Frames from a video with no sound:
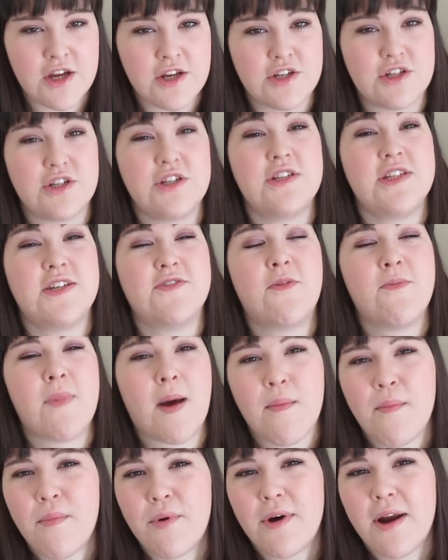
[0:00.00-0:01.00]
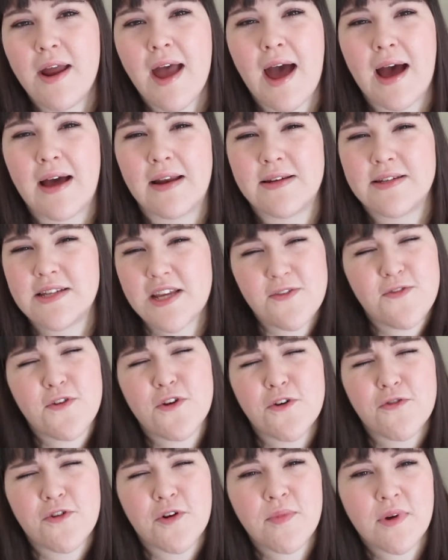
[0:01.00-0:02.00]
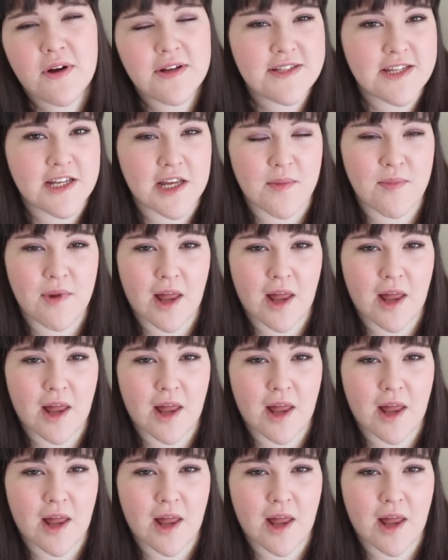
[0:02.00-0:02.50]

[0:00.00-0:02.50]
just to remember it and if you're from Nottingham